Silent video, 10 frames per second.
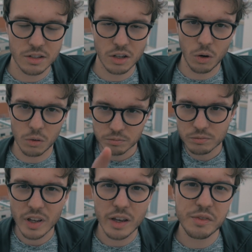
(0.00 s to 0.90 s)
So
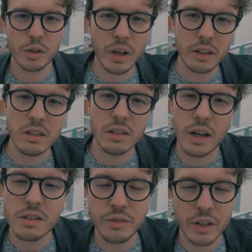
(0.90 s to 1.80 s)
if you like these
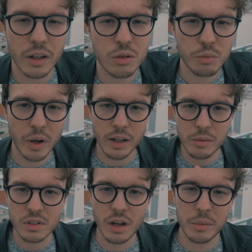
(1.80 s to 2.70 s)
kinds of videos, my
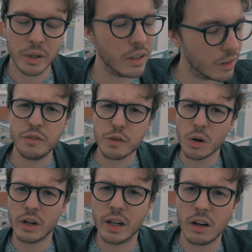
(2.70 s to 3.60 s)
name is Dominik. If you
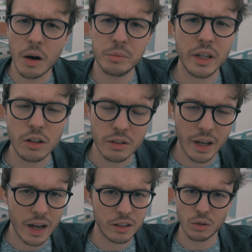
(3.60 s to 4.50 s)
want to get an update on
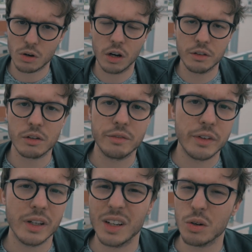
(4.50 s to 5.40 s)
that or other
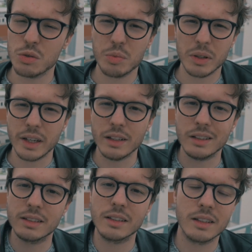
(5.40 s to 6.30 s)
videos,
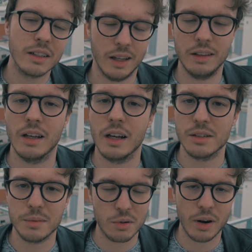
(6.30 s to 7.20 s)
please hit that
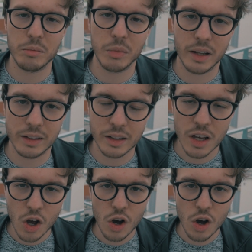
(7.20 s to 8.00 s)
subscribe button.